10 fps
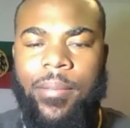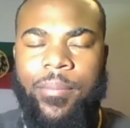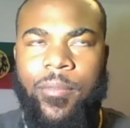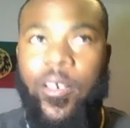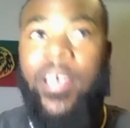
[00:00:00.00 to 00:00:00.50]

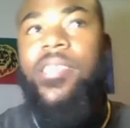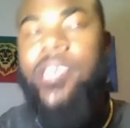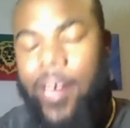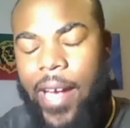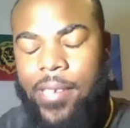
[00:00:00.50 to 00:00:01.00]

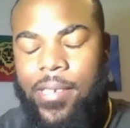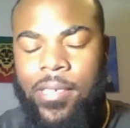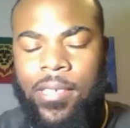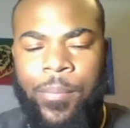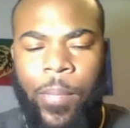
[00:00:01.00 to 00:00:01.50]
easier access
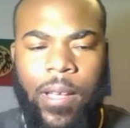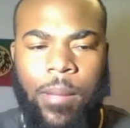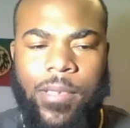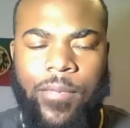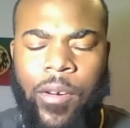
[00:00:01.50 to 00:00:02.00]

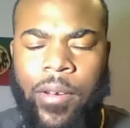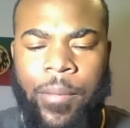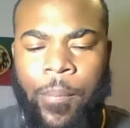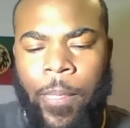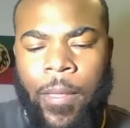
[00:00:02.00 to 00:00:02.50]
to voting.
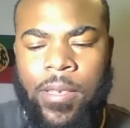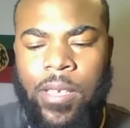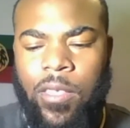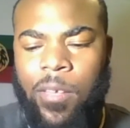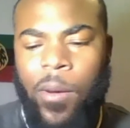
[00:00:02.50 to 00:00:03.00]

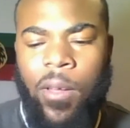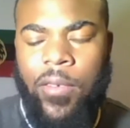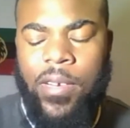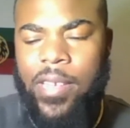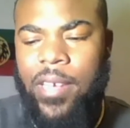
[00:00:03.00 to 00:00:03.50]
So the
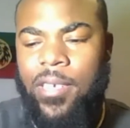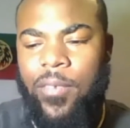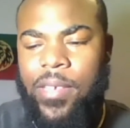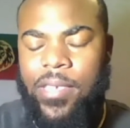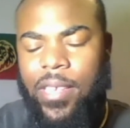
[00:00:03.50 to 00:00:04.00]
polarization
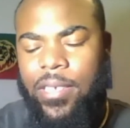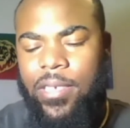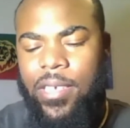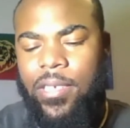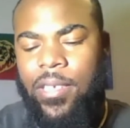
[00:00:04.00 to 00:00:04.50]
we see is
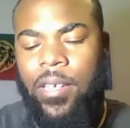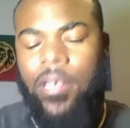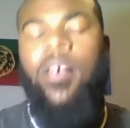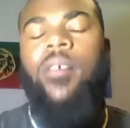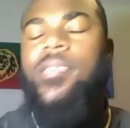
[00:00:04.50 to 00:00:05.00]
just
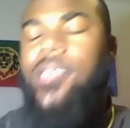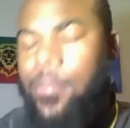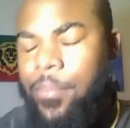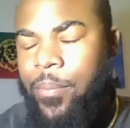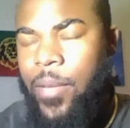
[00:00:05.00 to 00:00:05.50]
on
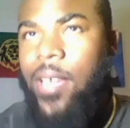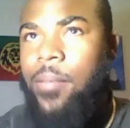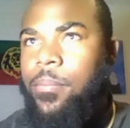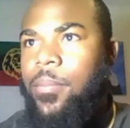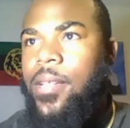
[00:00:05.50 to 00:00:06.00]
some
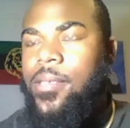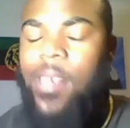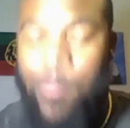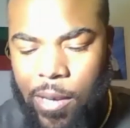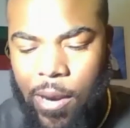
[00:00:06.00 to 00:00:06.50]
in
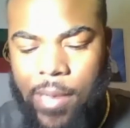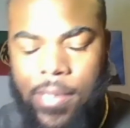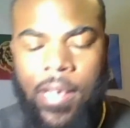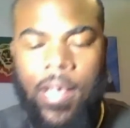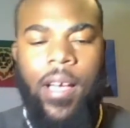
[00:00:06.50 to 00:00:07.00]
some regards
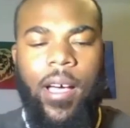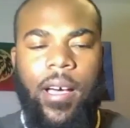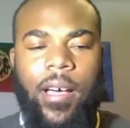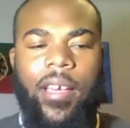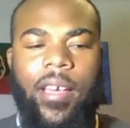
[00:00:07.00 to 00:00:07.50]

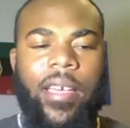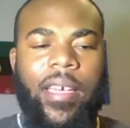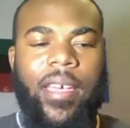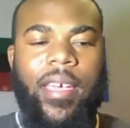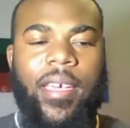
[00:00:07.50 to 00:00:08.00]
uh,
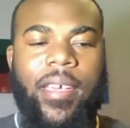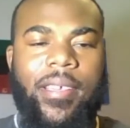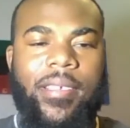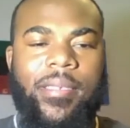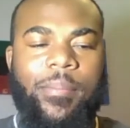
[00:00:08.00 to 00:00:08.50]

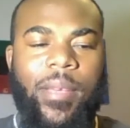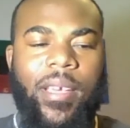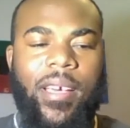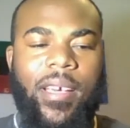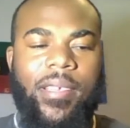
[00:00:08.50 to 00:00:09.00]
is
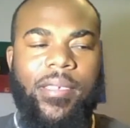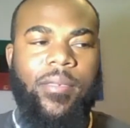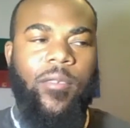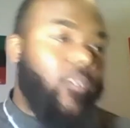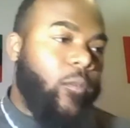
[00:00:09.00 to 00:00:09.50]
because
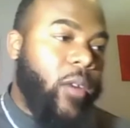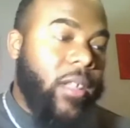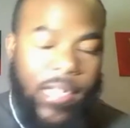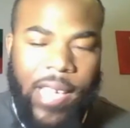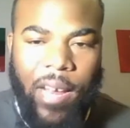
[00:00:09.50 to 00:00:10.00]
one
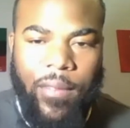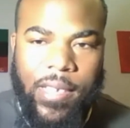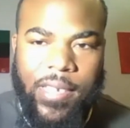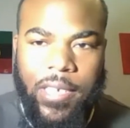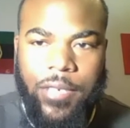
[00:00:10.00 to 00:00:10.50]
side of this
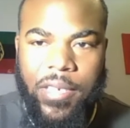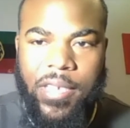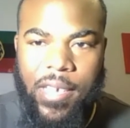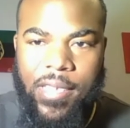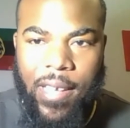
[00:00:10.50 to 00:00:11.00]
country
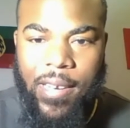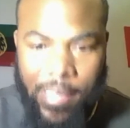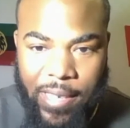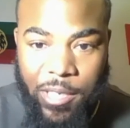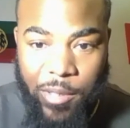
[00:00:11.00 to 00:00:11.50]
sees that this
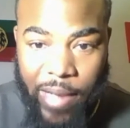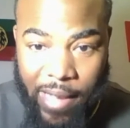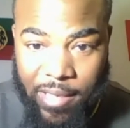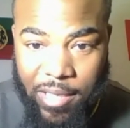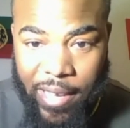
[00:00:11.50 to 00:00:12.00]
country has
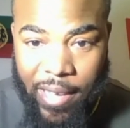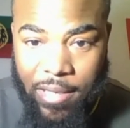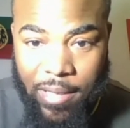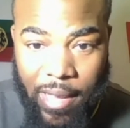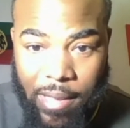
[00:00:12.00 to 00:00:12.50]
to change
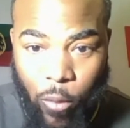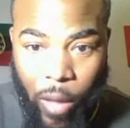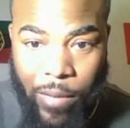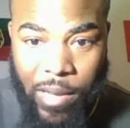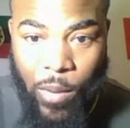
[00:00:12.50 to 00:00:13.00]
and think the way
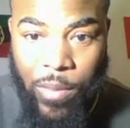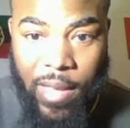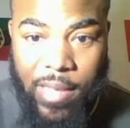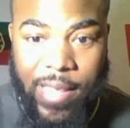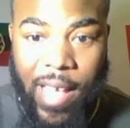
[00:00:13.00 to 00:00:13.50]
we do
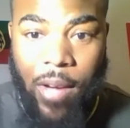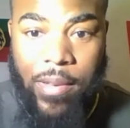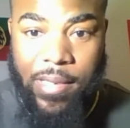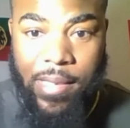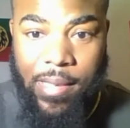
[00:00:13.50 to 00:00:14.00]
things now
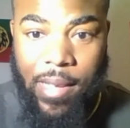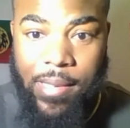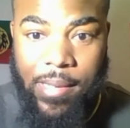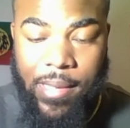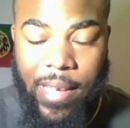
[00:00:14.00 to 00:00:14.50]
is
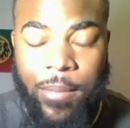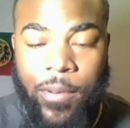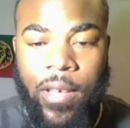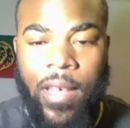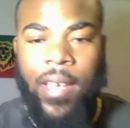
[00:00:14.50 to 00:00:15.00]

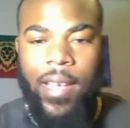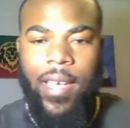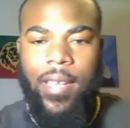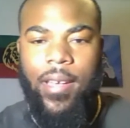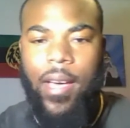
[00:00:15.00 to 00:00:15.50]
unsustainable,
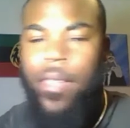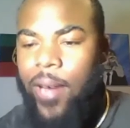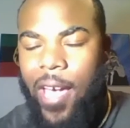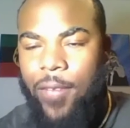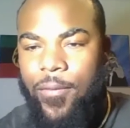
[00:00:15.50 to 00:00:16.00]
and the other
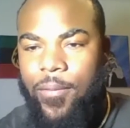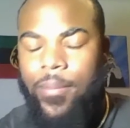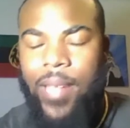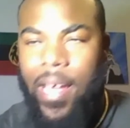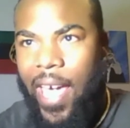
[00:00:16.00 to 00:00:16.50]
half,
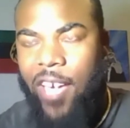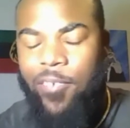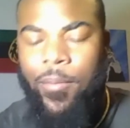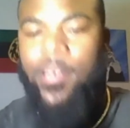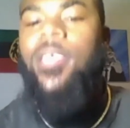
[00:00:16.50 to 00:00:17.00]
not half,
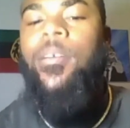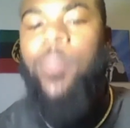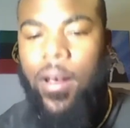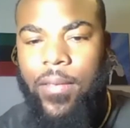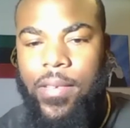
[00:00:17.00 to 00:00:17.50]
but the other
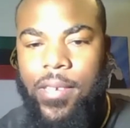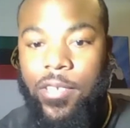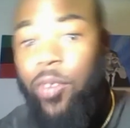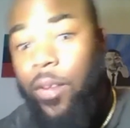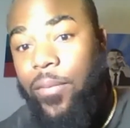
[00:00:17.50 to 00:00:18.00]
part of this
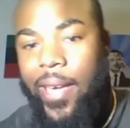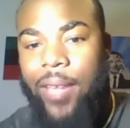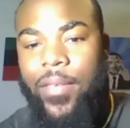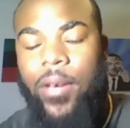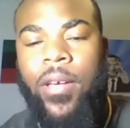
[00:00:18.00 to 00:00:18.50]
country, roughly half
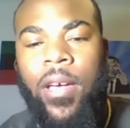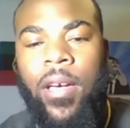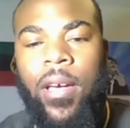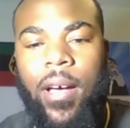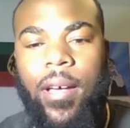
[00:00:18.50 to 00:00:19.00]
though,
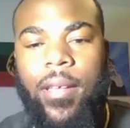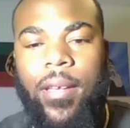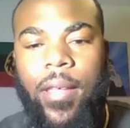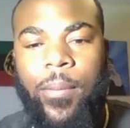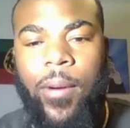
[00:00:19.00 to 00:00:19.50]

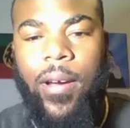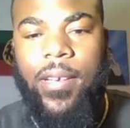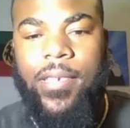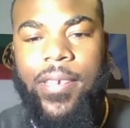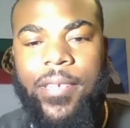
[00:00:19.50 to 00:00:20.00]
other part of
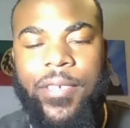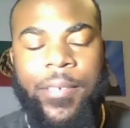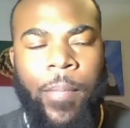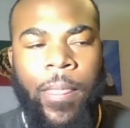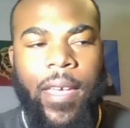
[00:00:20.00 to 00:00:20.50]
this country
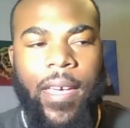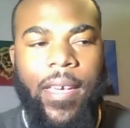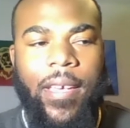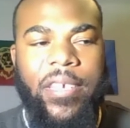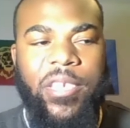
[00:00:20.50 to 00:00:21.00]

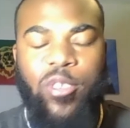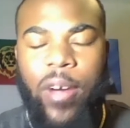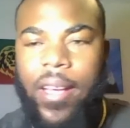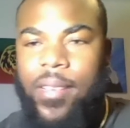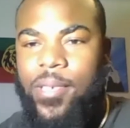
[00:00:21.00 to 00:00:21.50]
is
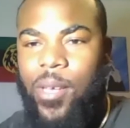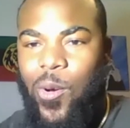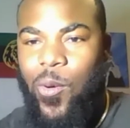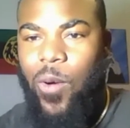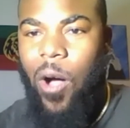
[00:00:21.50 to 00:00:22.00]
trying
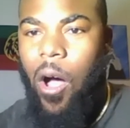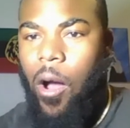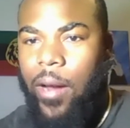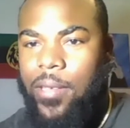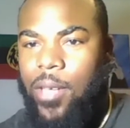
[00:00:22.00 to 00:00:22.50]
so
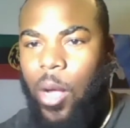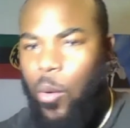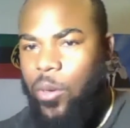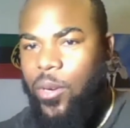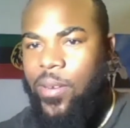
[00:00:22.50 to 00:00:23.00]
hard to
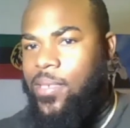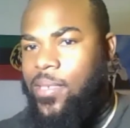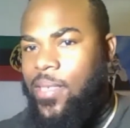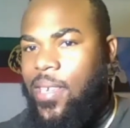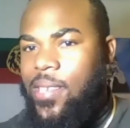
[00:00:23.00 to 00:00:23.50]
hold on to
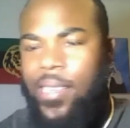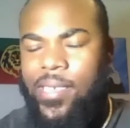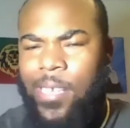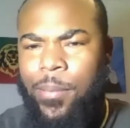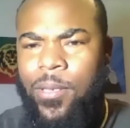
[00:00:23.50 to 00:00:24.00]

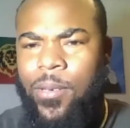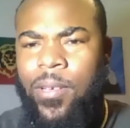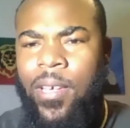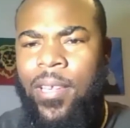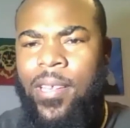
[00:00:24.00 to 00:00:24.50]

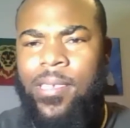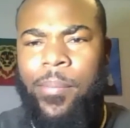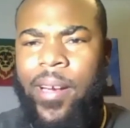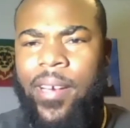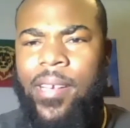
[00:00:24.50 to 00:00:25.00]
this
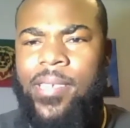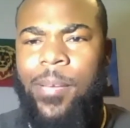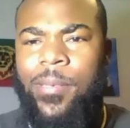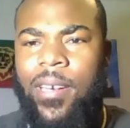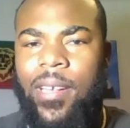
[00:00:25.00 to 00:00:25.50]
American
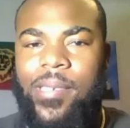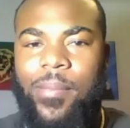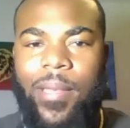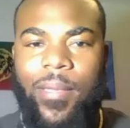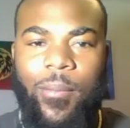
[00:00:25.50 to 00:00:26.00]
exceptionalism
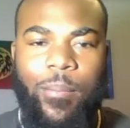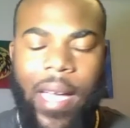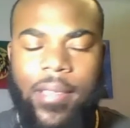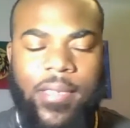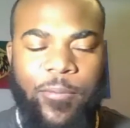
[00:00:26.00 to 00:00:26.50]
and the
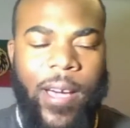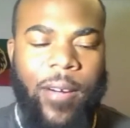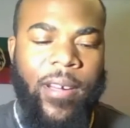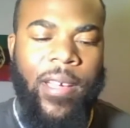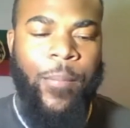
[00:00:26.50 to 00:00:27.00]
balance of
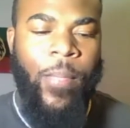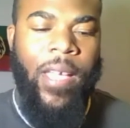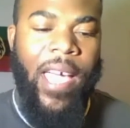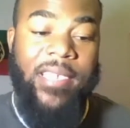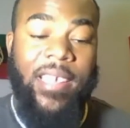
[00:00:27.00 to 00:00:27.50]
power
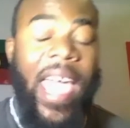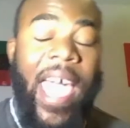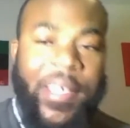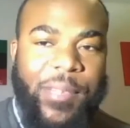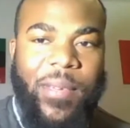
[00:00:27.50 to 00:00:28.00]
as it
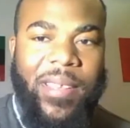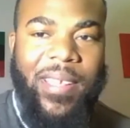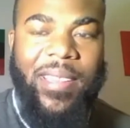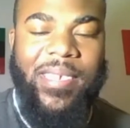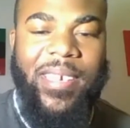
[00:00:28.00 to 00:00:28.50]
has been in
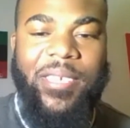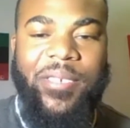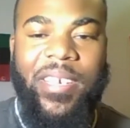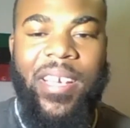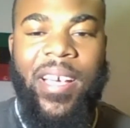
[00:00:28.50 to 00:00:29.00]
this
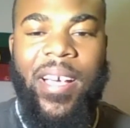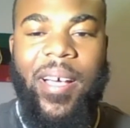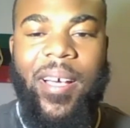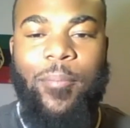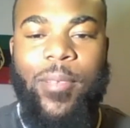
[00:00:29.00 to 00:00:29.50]
country,
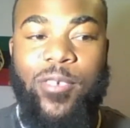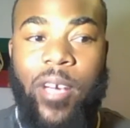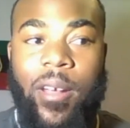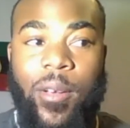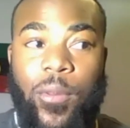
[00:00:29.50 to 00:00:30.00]
and trying
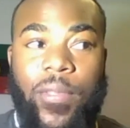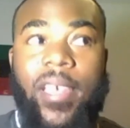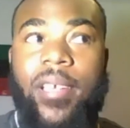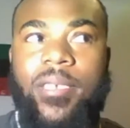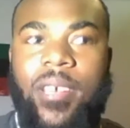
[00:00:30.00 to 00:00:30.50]
to do
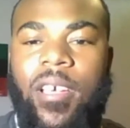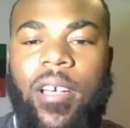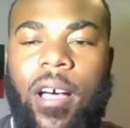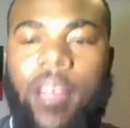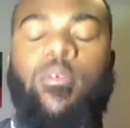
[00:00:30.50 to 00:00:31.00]
things
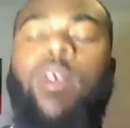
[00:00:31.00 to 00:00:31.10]
the way we've